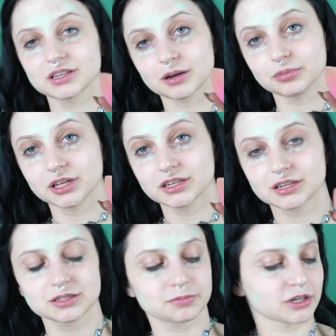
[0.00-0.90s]
take a
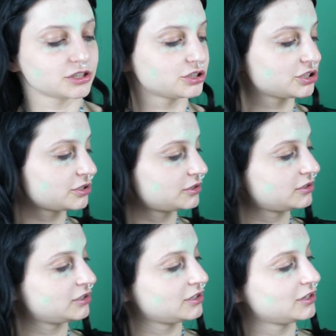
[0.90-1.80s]
blending sponge,
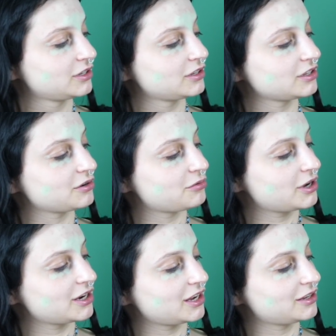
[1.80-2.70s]
you
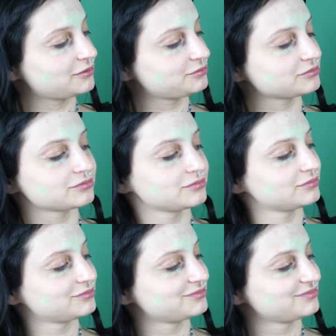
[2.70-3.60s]
wet it.
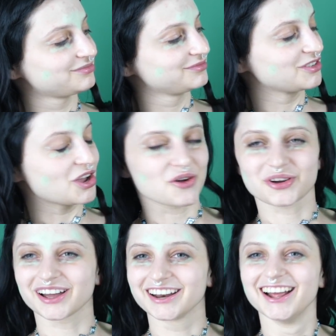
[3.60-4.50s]
Oh
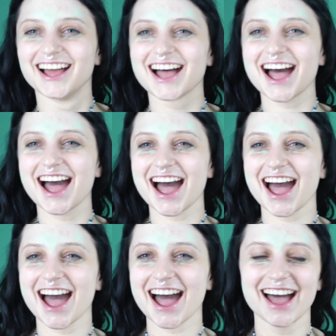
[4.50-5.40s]
God,
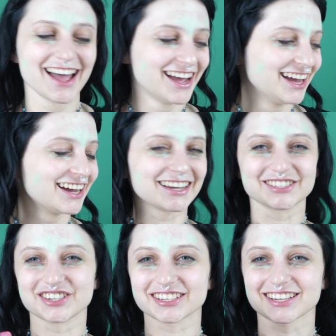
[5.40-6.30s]

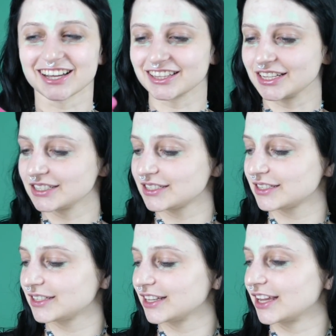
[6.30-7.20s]
I just got
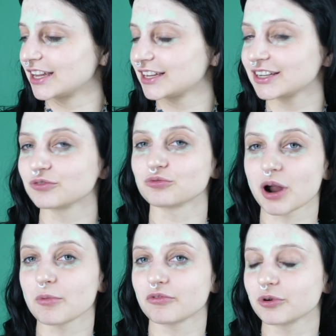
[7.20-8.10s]
this like
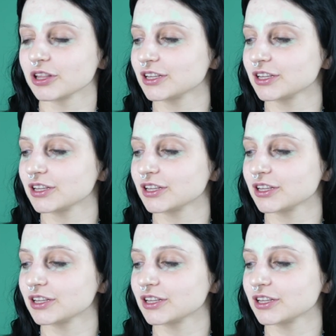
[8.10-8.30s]
right before